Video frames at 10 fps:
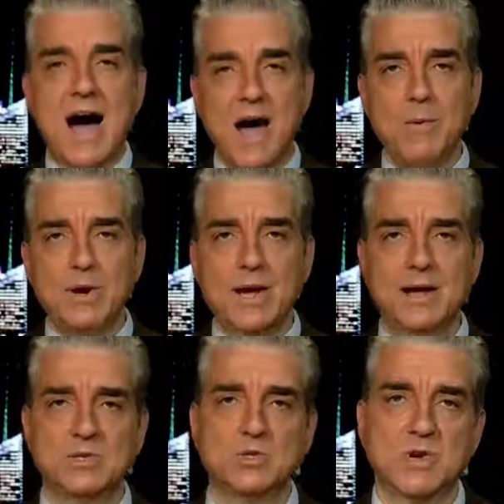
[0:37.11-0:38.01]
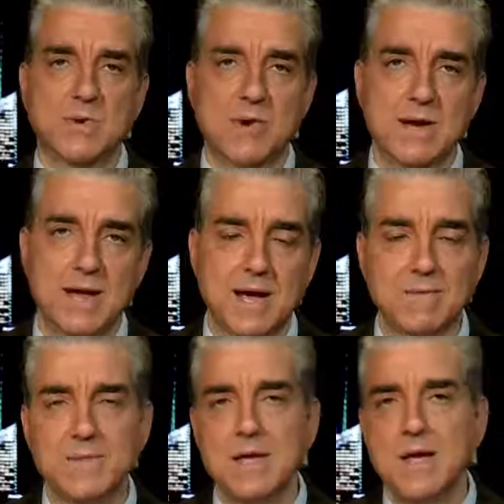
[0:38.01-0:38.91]
I want to concentrate right
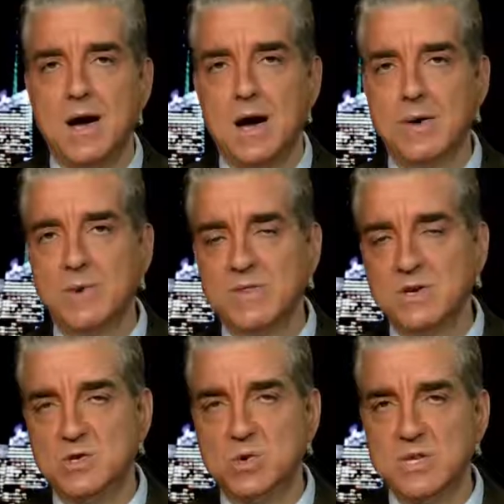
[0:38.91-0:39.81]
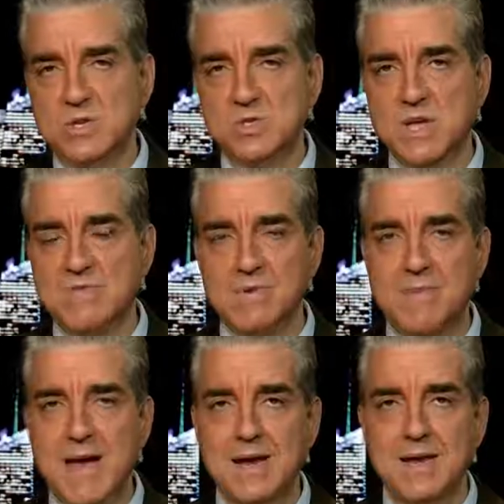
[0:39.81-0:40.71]
now on what they're doing to Stephen
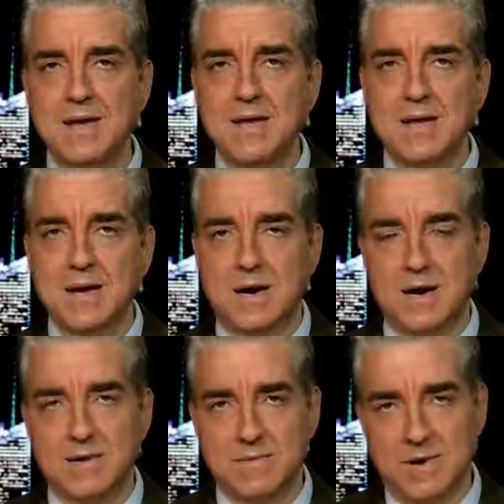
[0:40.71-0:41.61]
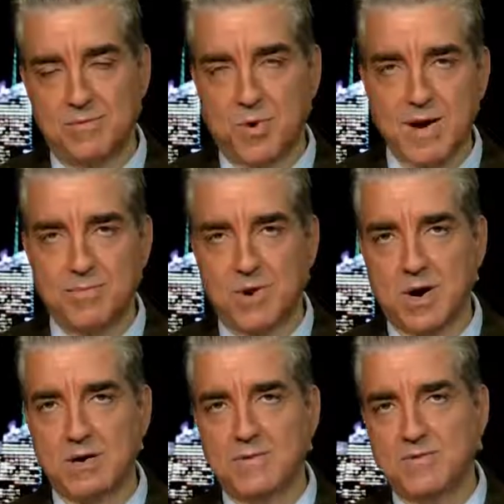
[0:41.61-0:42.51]
Bannon uh, of
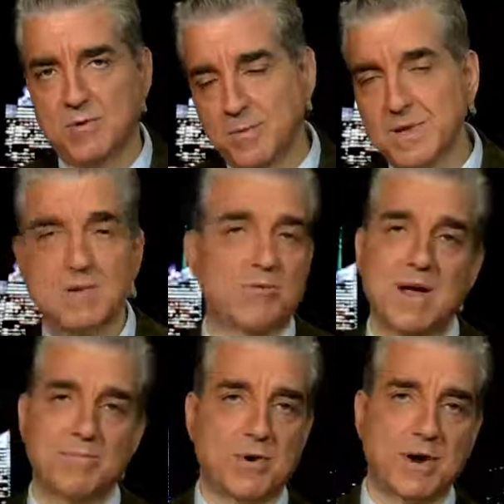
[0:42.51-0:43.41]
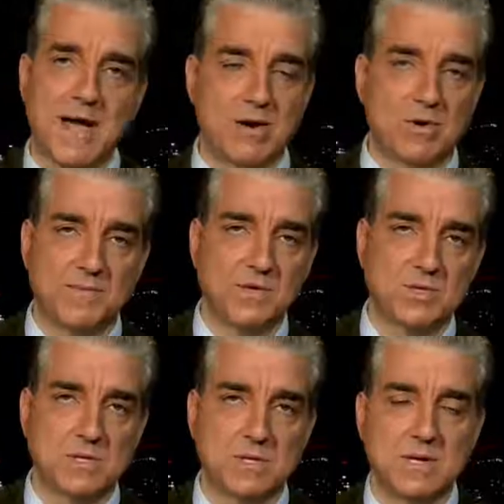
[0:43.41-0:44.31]
Breitbart, formerly of Breitbart. I don't know if he's
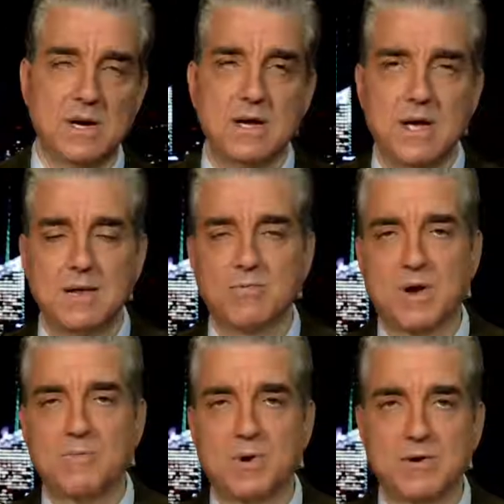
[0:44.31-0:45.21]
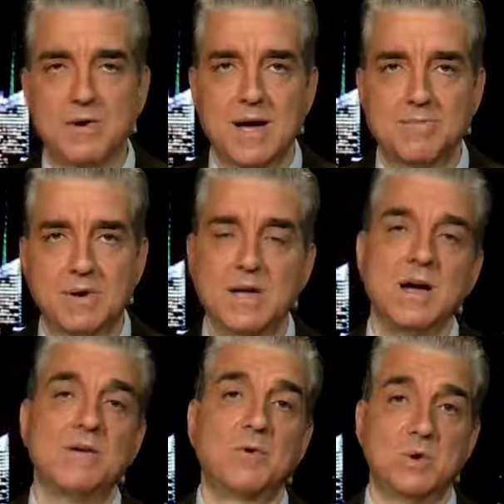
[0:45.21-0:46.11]
still uh, heading Breitbart or not, but
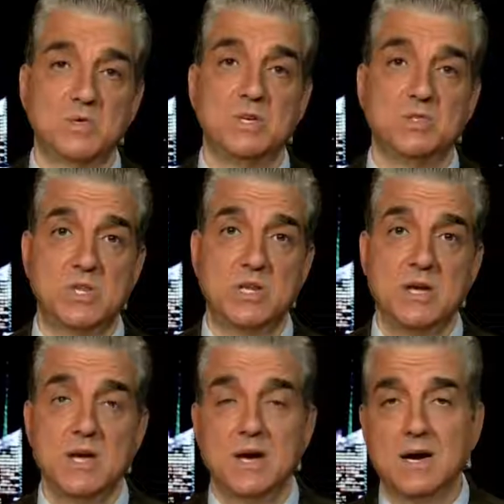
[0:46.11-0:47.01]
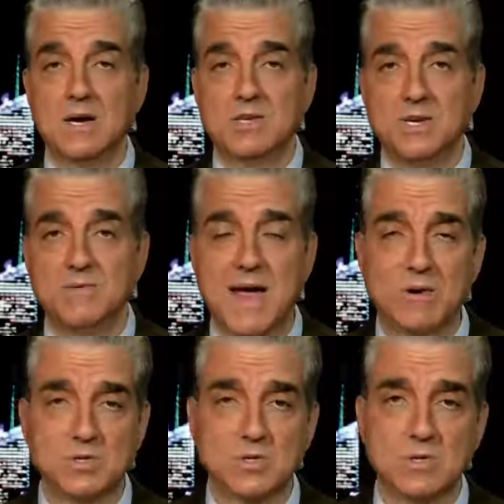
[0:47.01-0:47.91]
of course he's the uh, chief
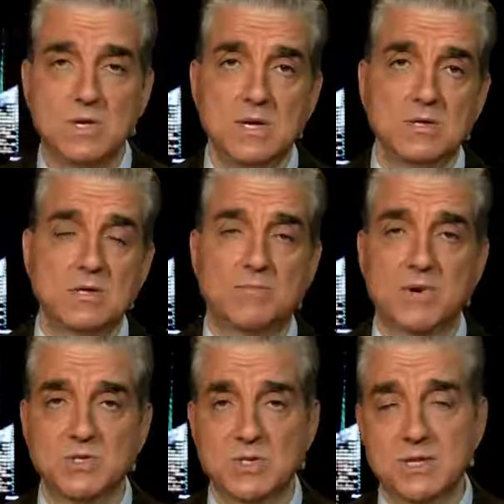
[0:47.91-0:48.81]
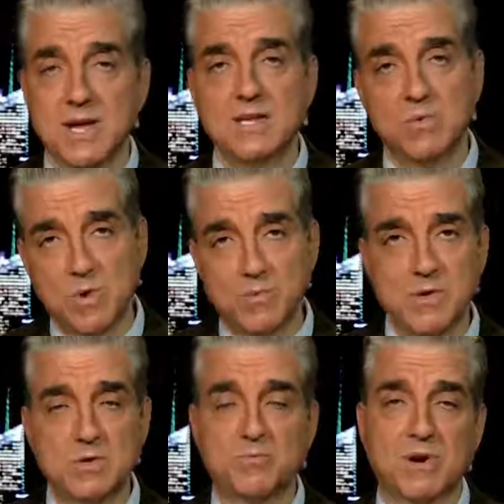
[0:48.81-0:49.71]
counsel to the president-elect and will
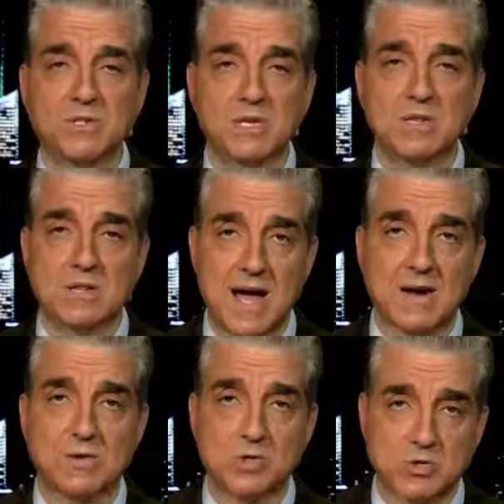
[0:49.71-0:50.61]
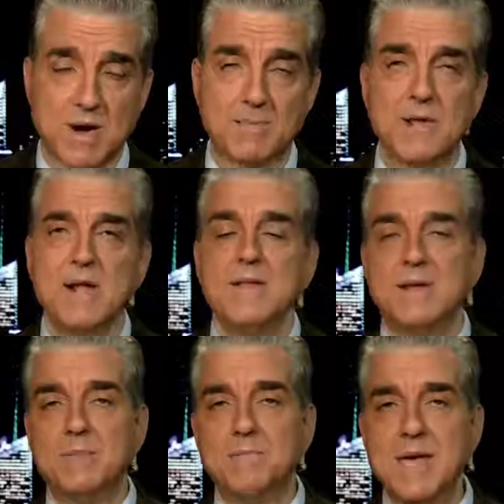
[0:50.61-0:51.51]
be to President Donald Trump.
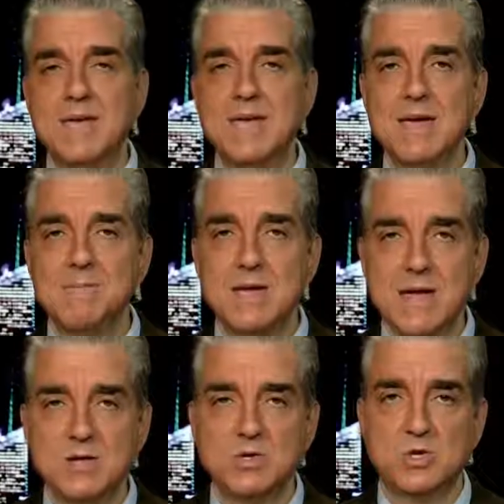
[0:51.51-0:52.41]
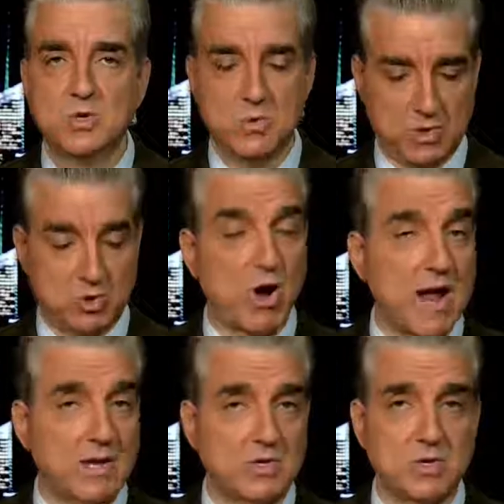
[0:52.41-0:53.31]
They're making him into or
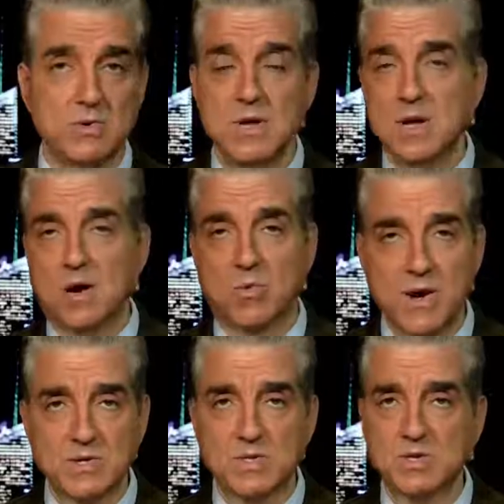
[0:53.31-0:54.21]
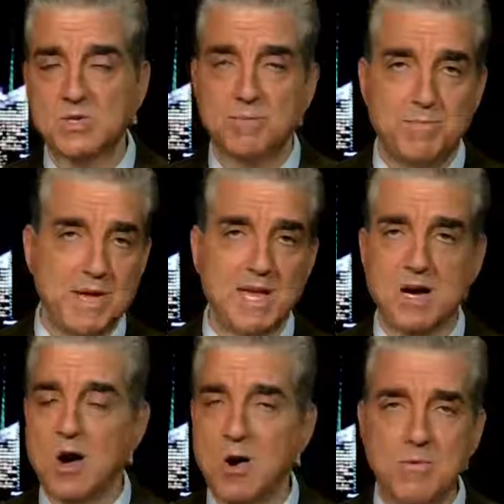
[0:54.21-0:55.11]
trying to a racist, a bigot,
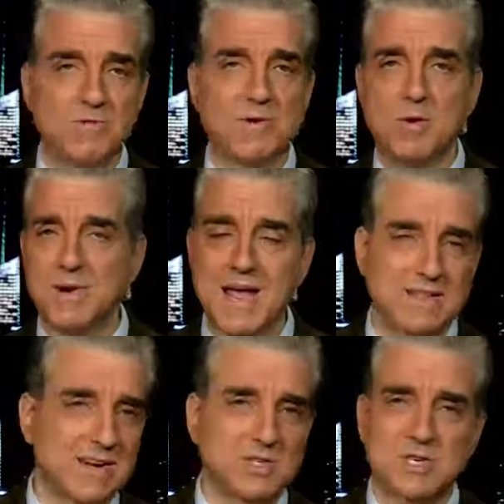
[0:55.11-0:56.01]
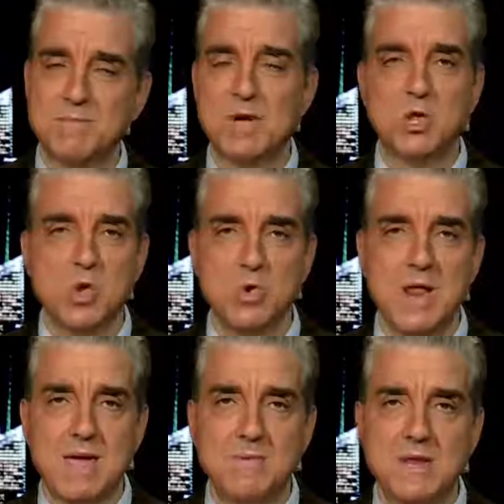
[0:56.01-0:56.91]
a homophobe, an anti-Semite, you
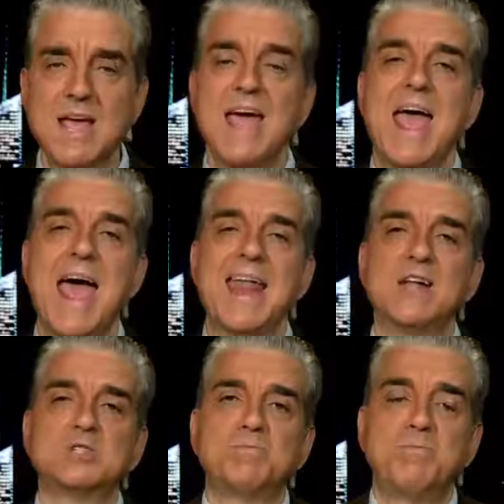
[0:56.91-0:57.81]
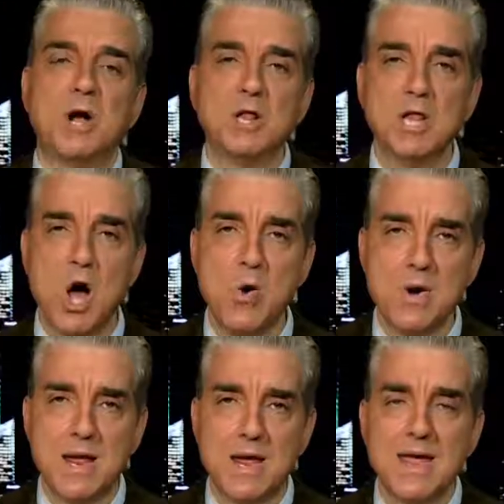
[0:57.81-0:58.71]
name it, and it's
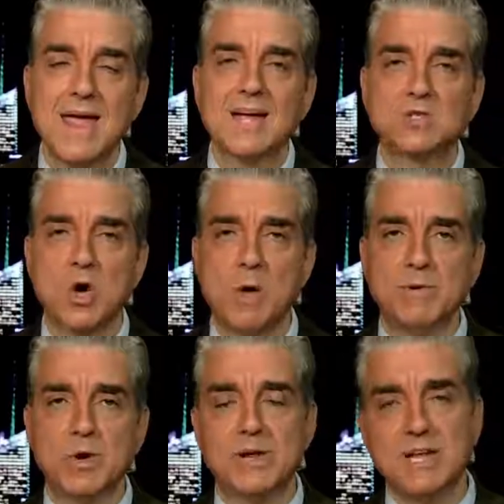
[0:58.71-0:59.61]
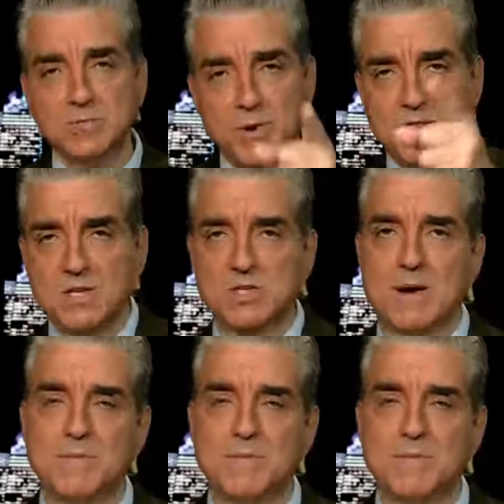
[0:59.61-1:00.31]
baloney. It's all baloney. Let's put this up.